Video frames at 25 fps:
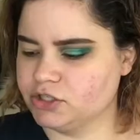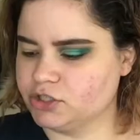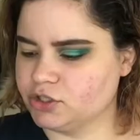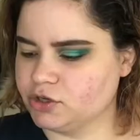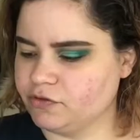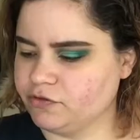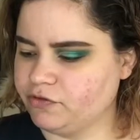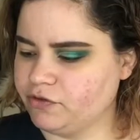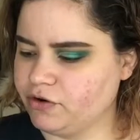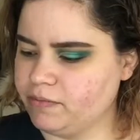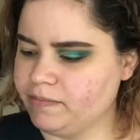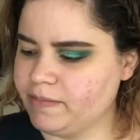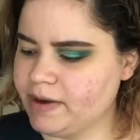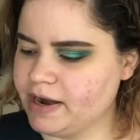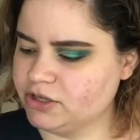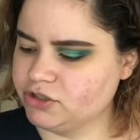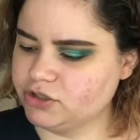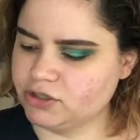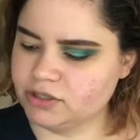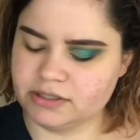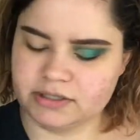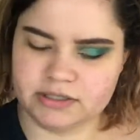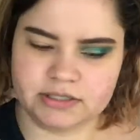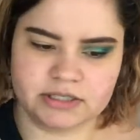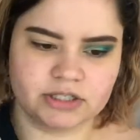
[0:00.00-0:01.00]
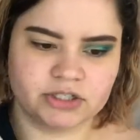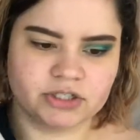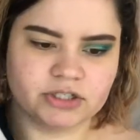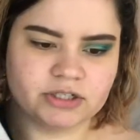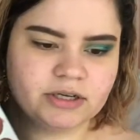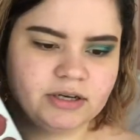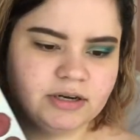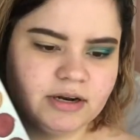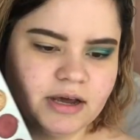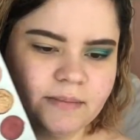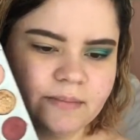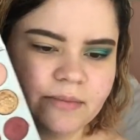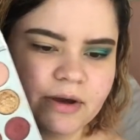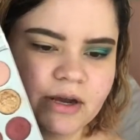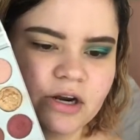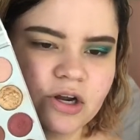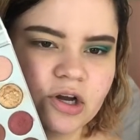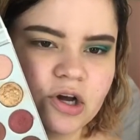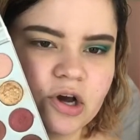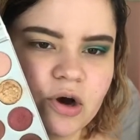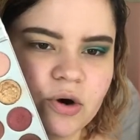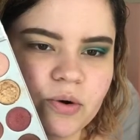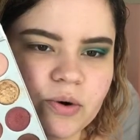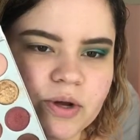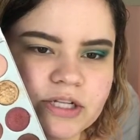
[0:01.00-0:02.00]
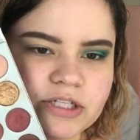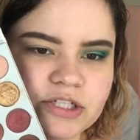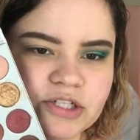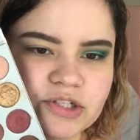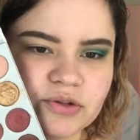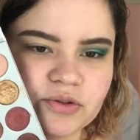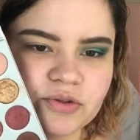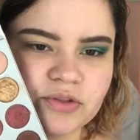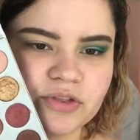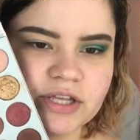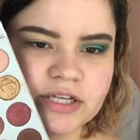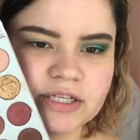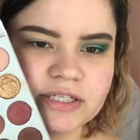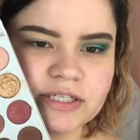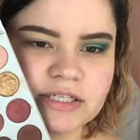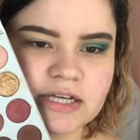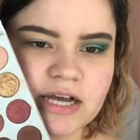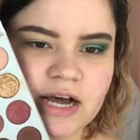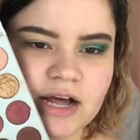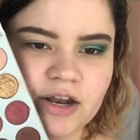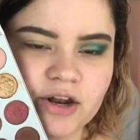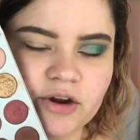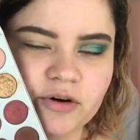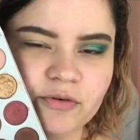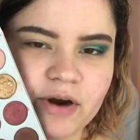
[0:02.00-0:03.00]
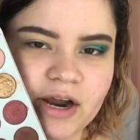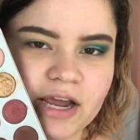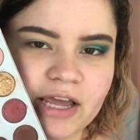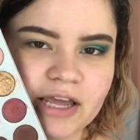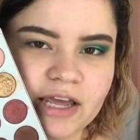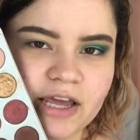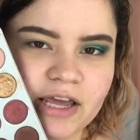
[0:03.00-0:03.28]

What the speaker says: So for my transition I'm gonna go into this color right